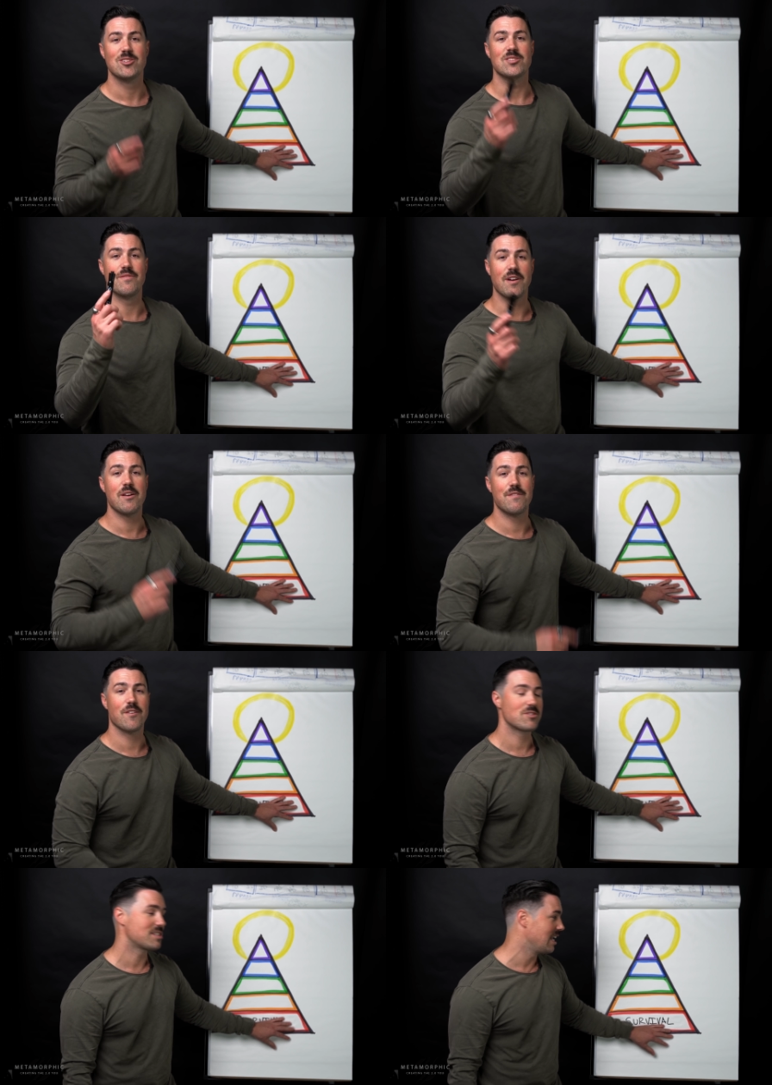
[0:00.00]
The very
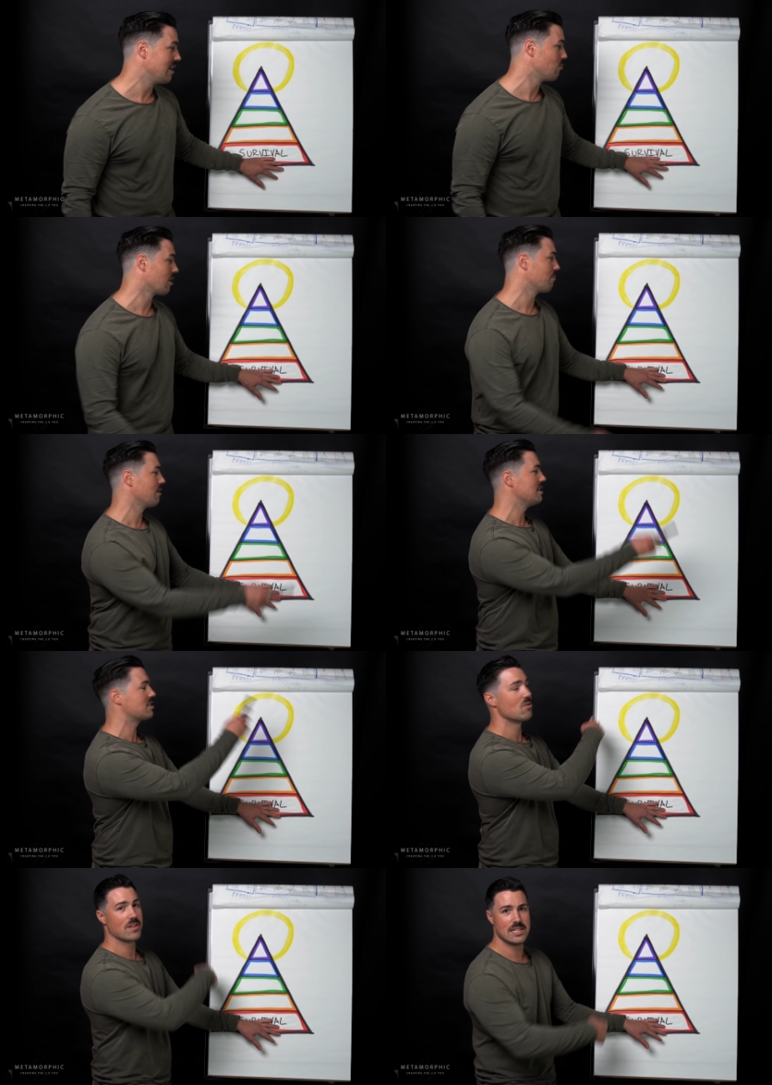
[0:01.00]
first need, we're going to breeze
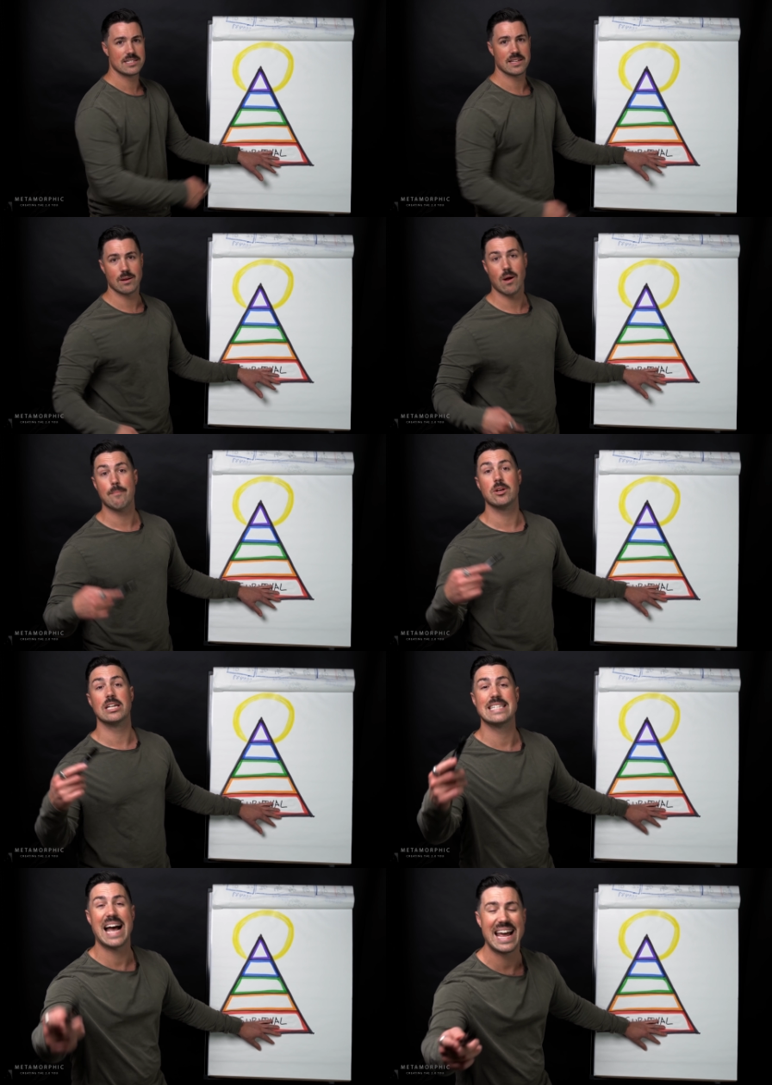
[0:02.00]
through these and then I'm going
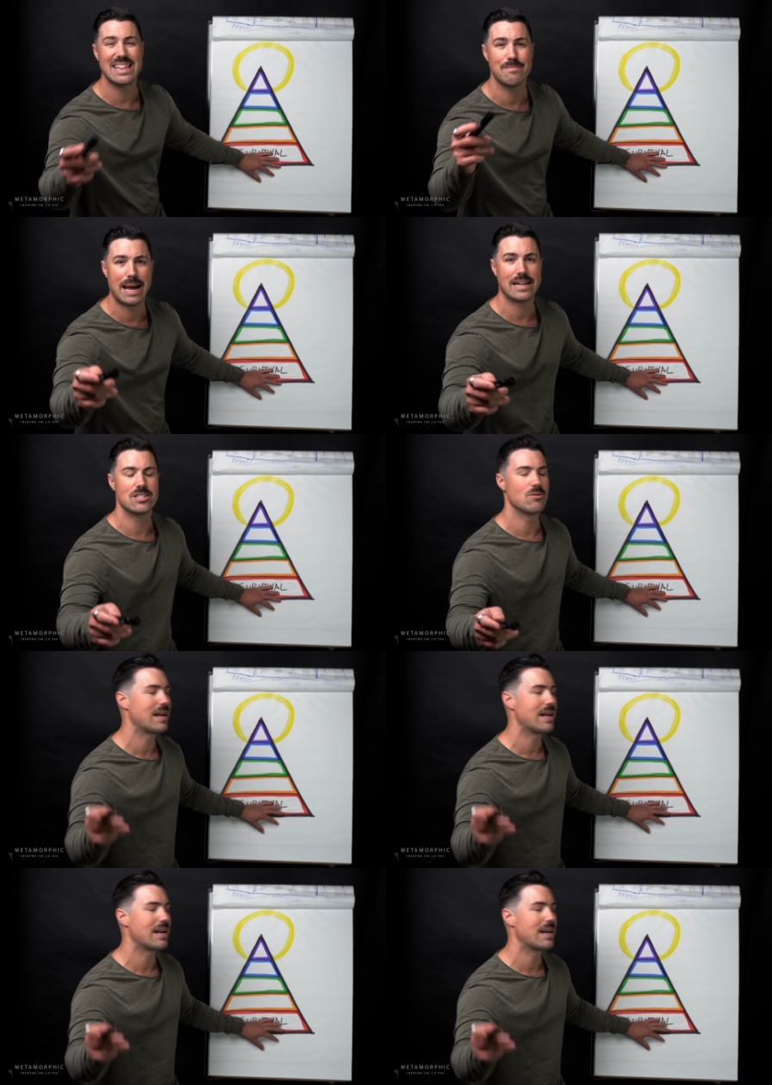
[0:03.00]
to tie them back to you.